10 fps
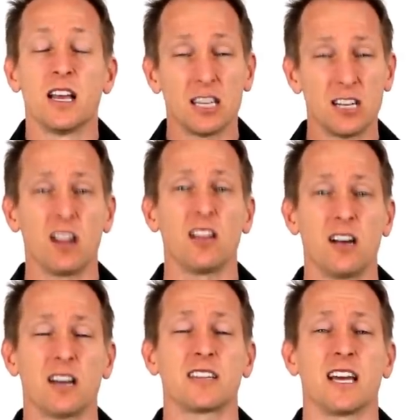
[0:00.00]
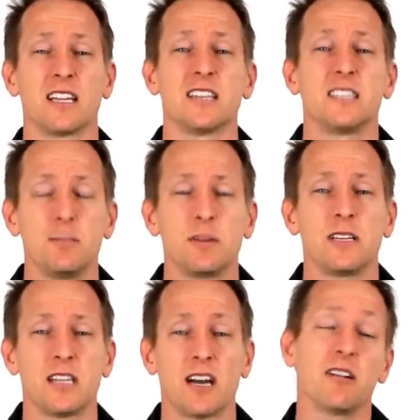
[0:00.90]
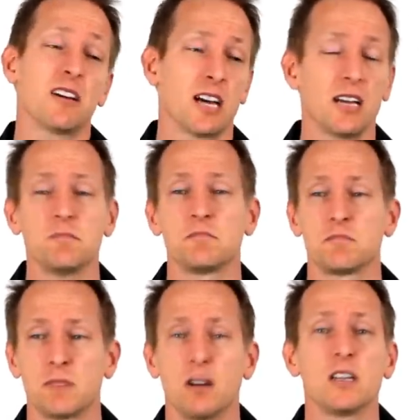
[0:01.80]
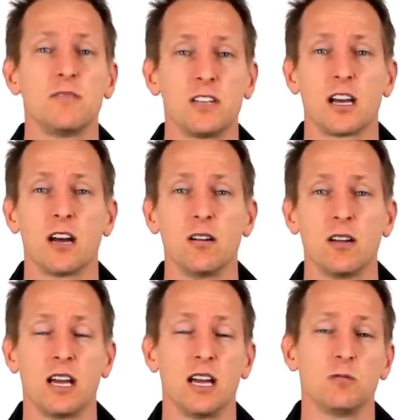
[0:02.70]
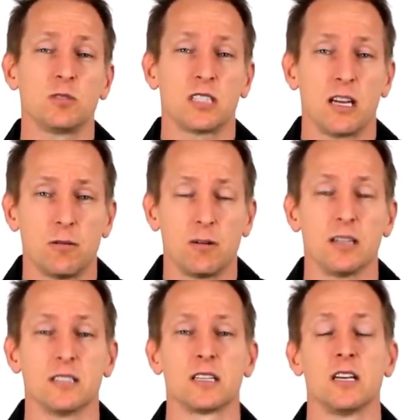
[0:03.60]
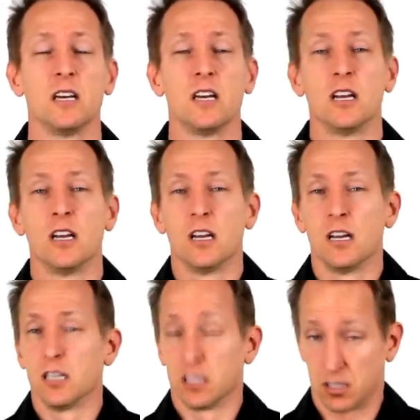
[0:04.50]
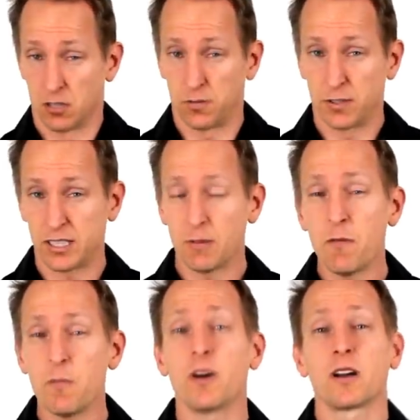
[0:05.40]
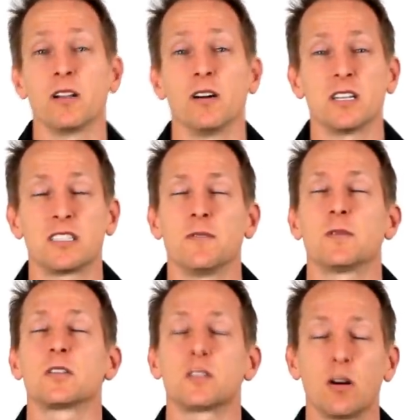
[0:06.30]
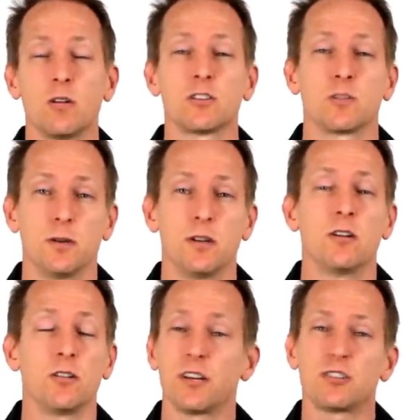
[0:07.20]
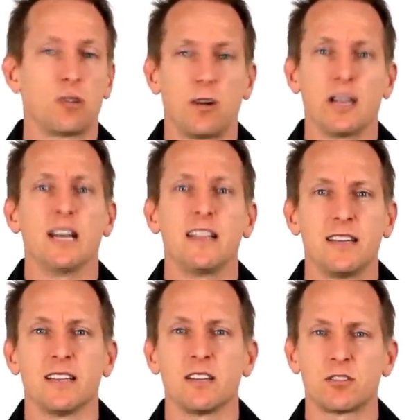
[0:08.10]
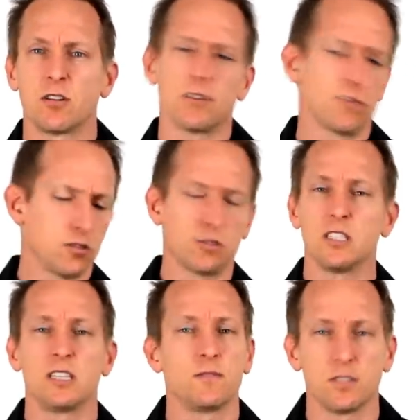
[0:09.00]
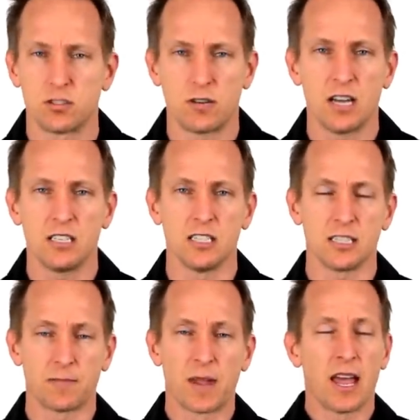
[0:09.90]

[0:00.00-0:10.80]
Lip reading: They're not like that. They typically go, okay, I'll give it a go and we'll see how it runs. So for some of my clients, they're so entrepreneurial, they'll try anything. They'll try all sorts of different strategies.